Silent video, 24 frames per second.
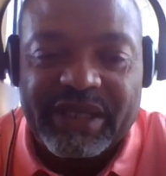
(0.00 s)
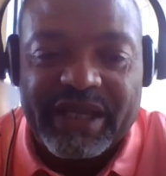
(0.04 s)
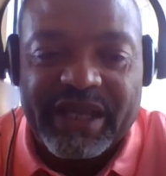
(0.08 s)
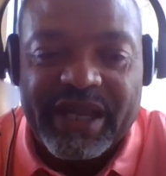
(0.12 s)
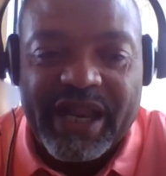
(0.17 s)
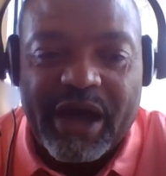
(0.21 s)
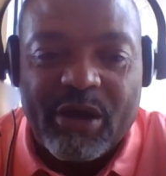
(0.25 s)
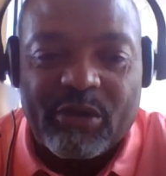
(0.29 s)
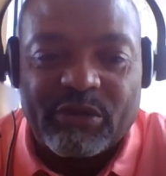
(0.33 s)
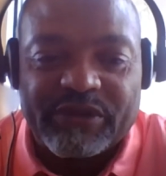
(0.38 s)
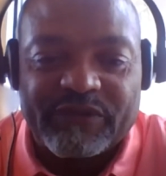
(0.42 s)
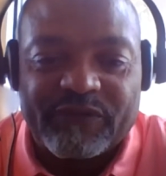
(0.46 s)

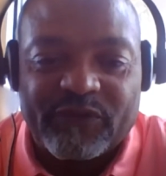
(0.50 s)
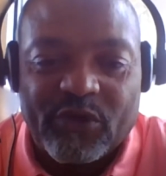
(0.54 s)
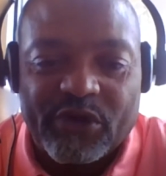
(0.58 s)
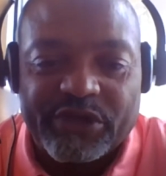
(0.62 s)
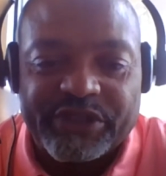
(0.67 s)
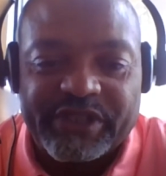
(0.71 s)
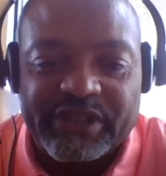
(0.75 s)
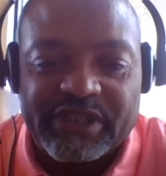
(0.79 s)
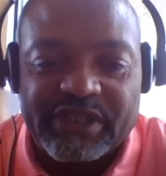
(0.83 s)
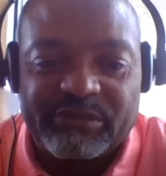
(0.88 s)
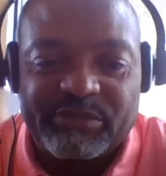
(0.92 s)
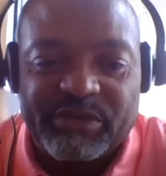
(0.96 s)
And I was
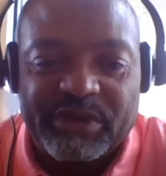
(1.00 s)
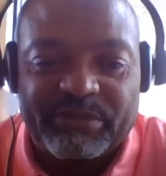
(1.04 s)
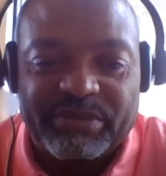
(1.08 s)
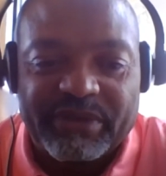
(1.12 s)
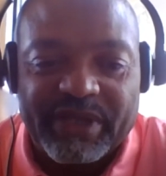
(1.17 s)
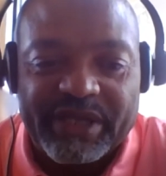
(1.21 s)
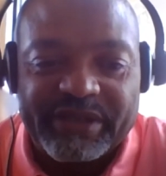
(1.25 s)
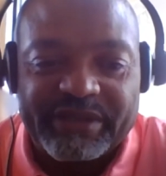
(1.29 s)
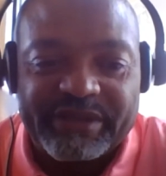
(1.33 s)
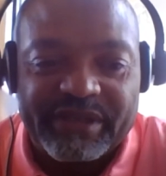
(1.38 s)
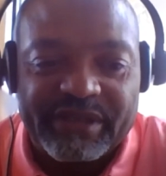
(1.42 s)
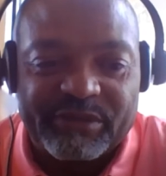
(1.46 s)
fortunate to be
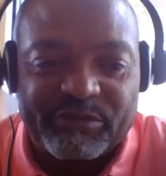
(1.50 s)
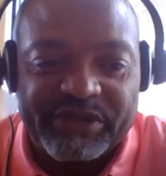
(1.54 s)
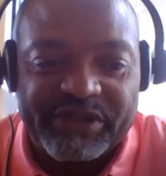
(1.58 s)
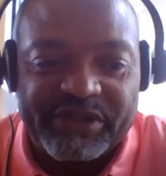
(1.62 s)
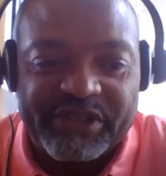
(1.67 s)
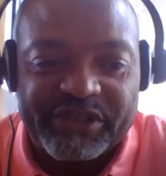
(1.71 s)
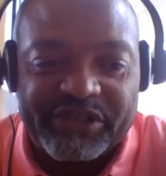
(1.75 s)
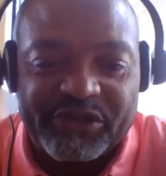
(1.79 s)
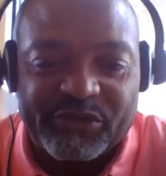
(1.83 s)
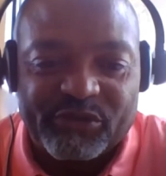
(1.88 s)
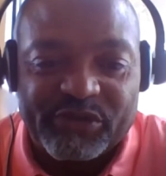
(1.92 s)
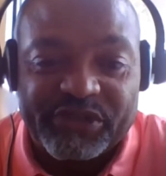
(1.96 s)
placed in a
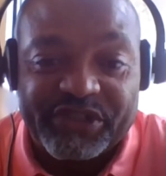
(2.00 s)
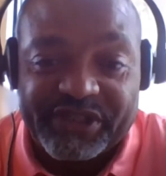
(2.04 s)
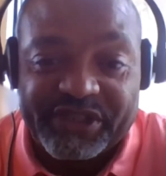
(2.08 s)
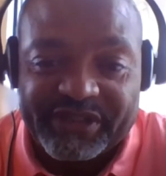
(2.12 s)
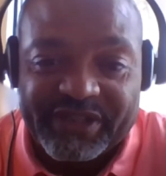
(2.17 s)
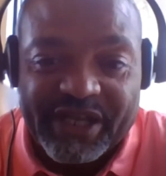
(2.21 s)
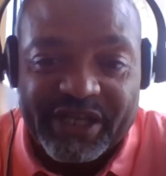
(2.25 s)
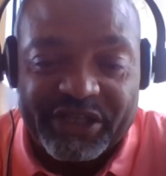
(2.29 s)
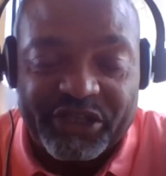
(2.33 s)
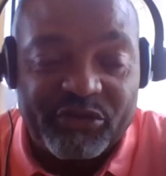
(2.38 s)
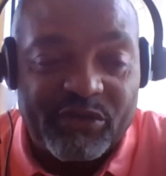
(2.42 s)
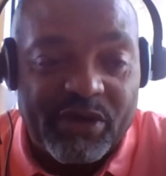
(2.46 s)
position where,
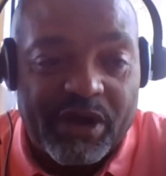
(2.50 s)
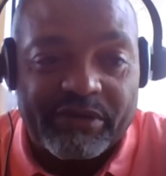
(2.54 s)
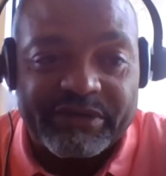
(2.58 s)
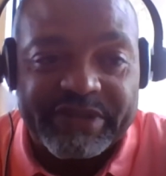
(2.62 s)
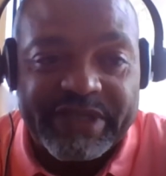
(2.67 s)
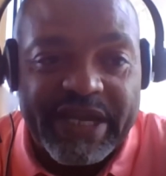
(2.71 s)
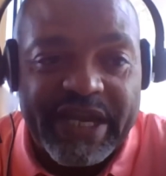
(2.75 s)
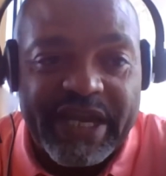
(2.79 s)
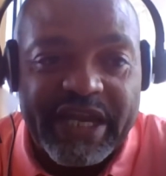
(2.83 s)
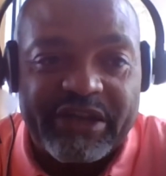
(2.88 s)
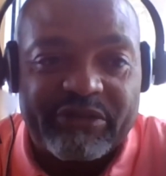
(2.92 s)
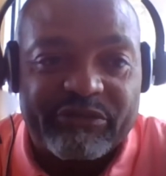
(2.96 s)
just like you, I
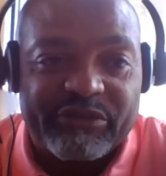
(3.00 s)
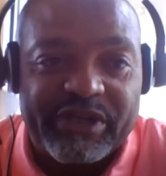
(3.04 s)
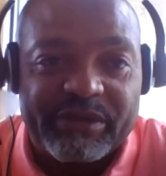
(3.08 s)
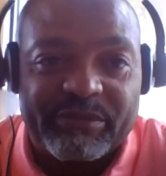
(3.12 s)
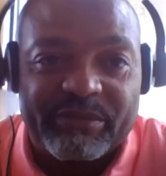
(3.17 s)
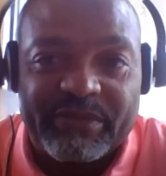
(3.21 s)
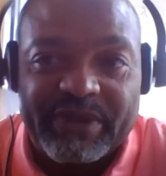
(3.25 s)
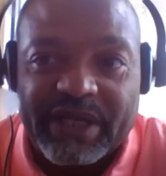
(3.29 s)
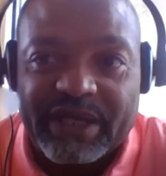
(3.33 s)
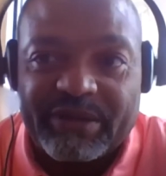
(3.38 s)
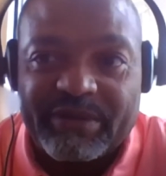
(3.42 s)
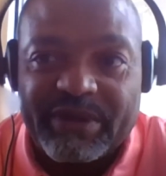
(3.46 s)
was angry,
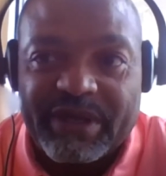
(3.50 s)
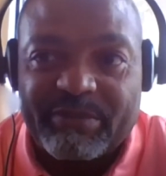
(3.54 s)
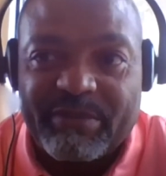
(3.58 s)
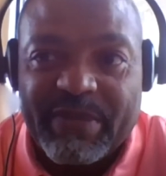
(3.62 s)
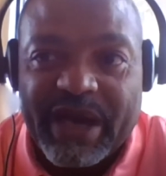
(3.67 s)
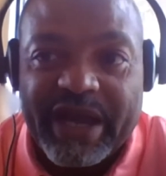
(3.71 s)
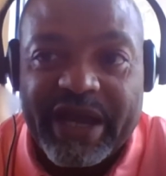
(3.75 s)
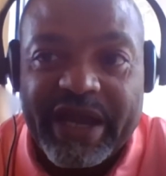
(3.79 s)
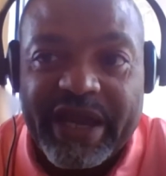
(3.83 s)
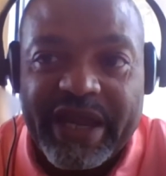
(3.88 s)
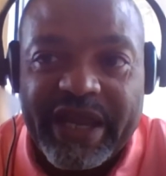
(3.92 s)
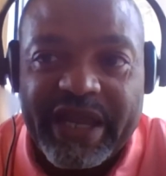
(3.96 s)
and
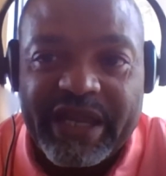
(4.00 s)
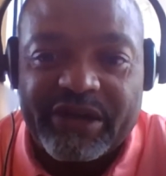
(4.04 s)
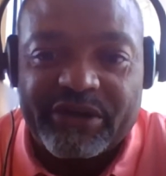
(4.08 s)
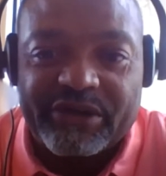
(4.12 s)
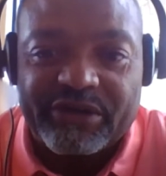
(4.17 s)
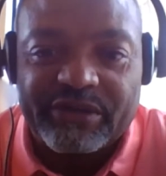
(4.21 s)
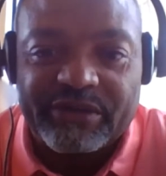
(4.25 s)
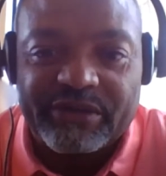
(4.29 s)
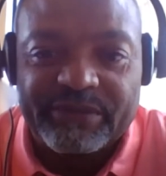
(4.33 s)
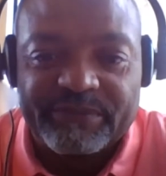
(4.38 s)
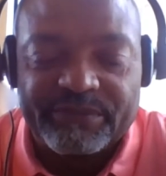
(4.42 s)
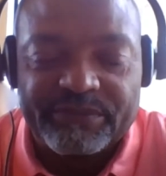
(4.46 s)
my
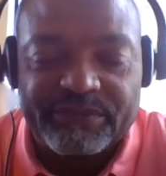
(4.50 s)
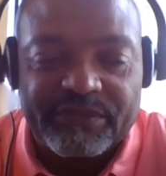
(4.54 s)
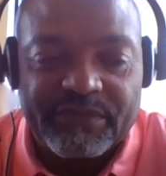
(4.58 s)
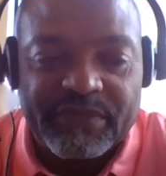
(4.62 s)
anger